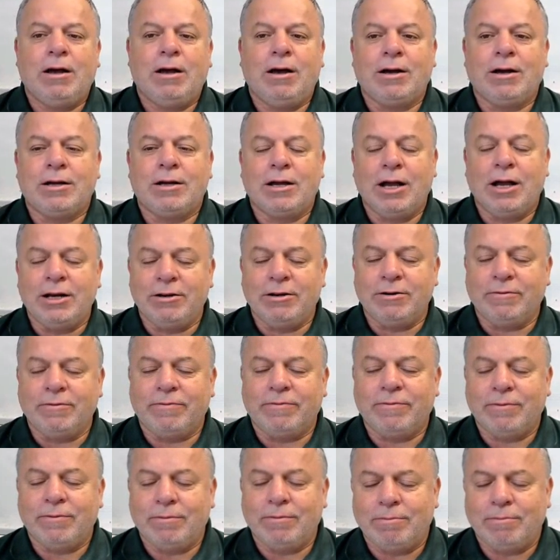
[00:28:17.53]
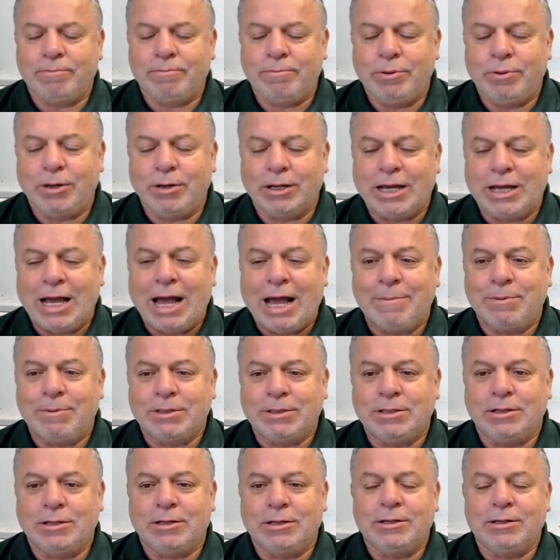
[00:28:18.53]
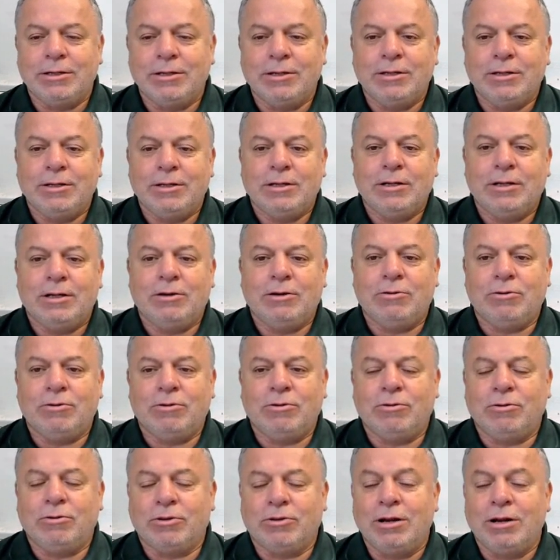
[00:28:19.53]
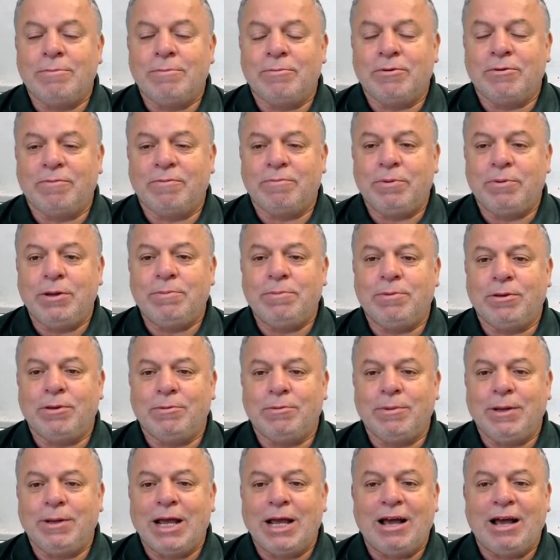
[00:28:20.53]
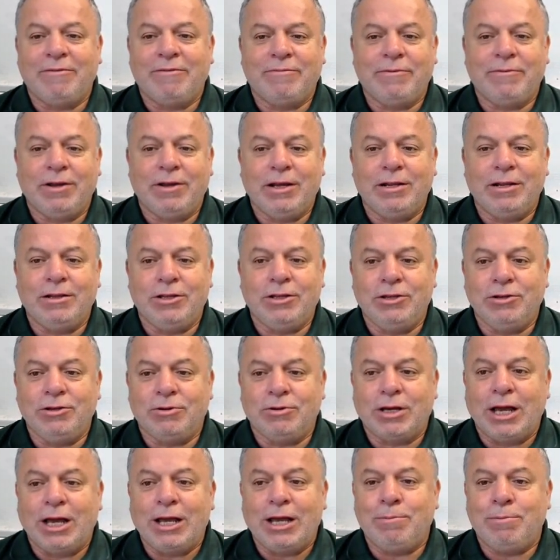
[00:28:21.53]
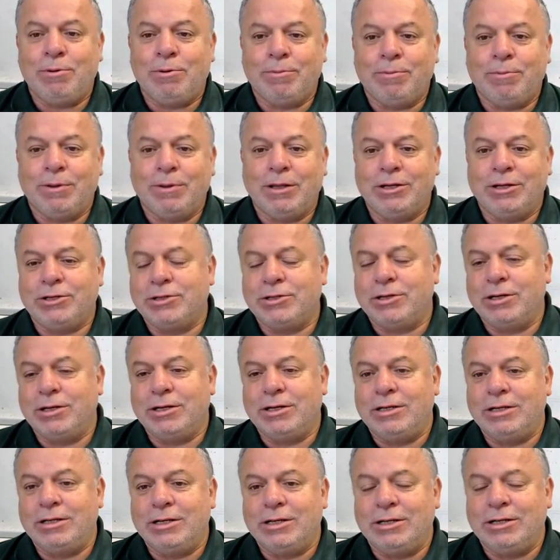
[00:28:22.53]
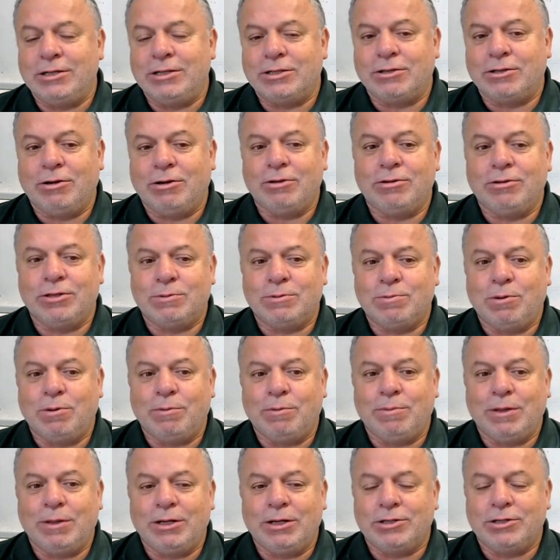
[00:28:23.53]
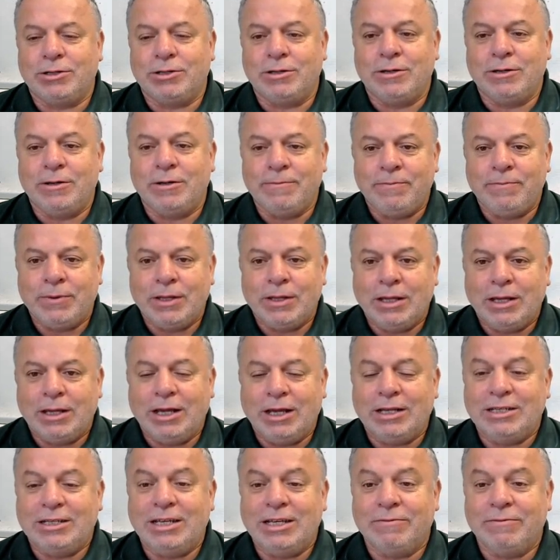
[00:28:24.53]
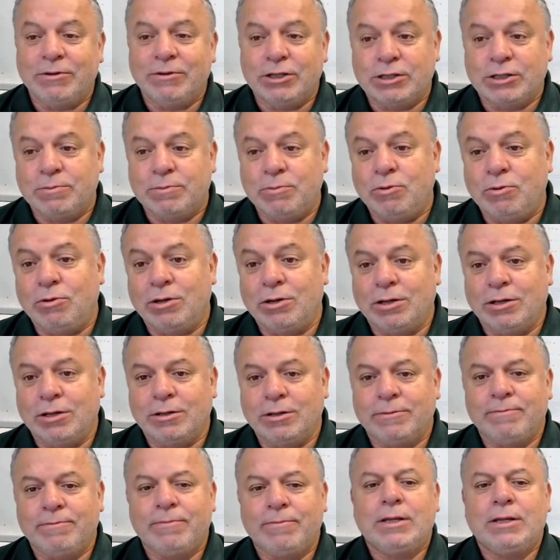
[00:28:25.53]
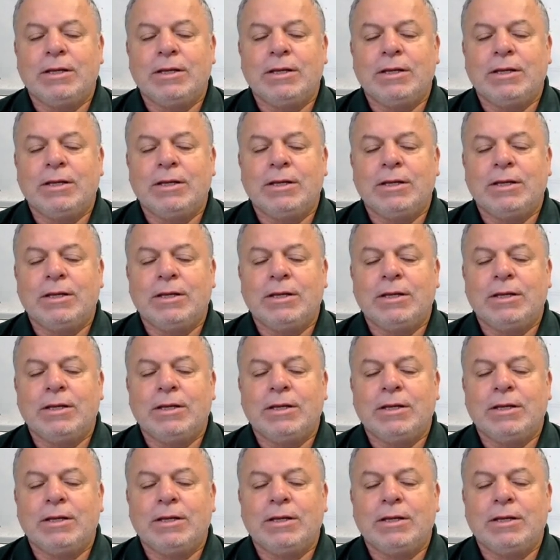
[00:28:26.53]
our kind of per capita or the number of people that we have in the UK population and the Scotland's population is even smaller